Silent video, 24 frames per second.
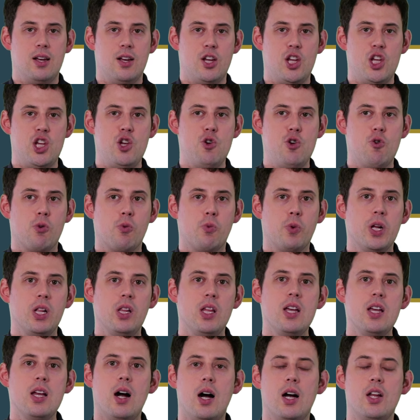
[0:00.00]
you're
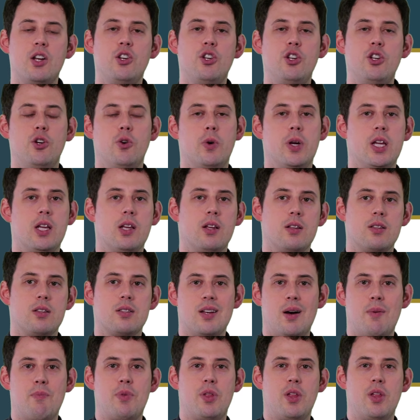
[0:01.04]
really undoing
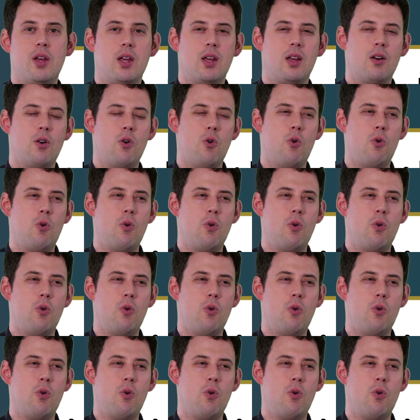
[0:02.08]
something